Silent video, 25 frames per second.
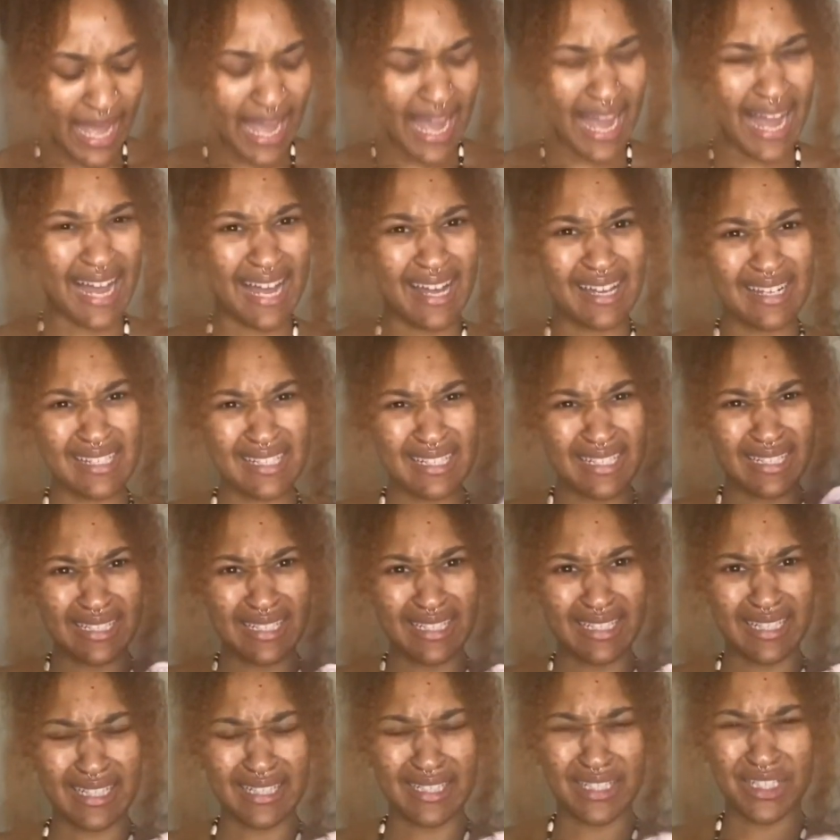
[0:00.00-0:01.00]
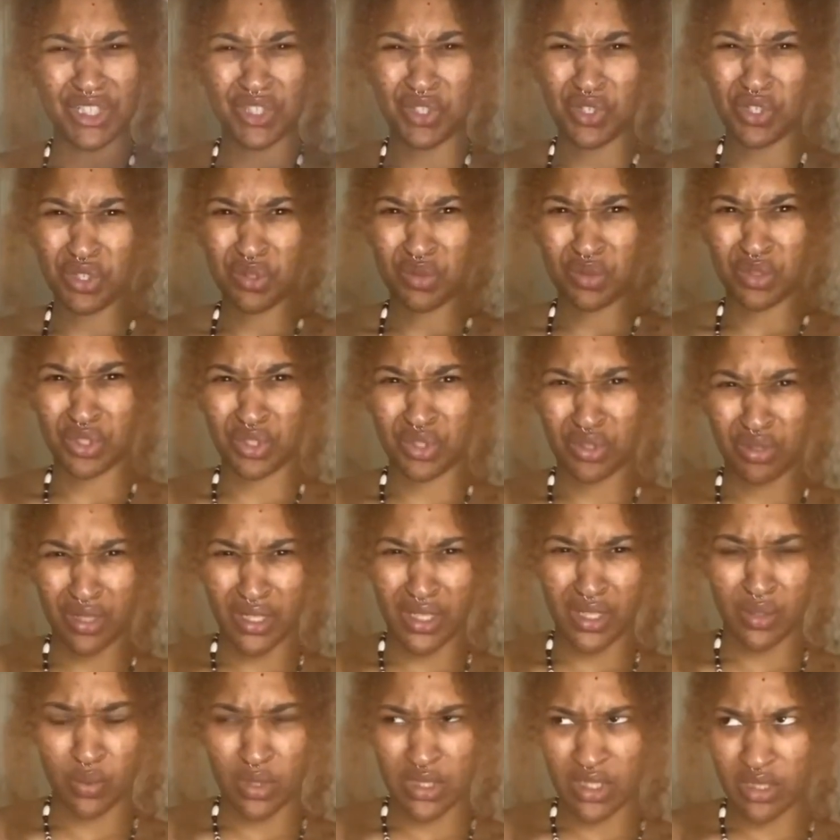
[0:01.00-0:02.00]
I honestly think that these shorts was
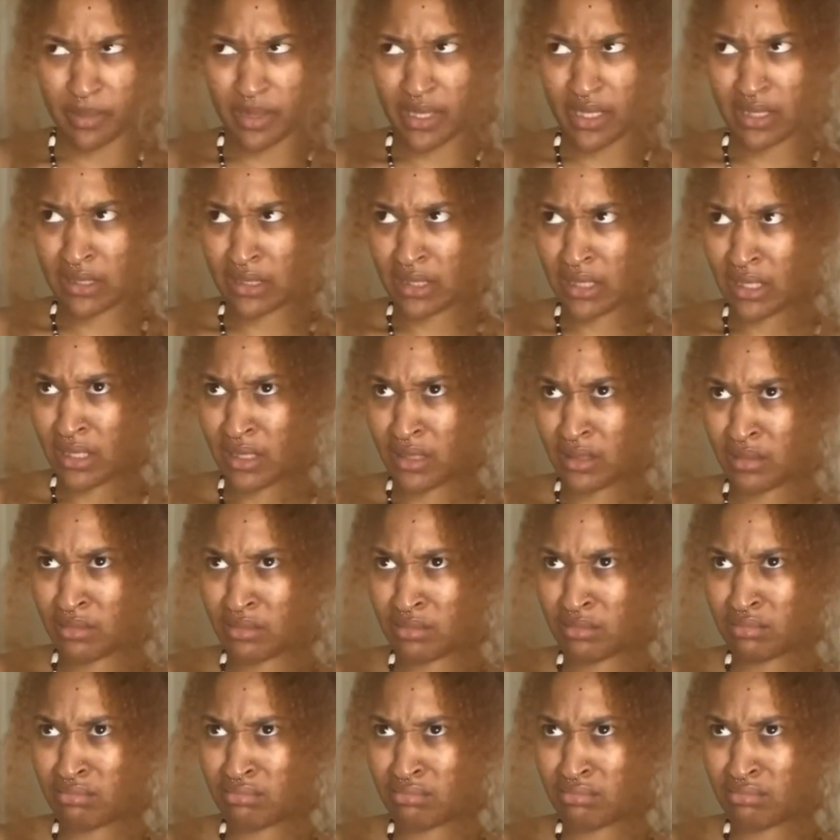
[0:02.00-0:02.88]
trending once upon a time.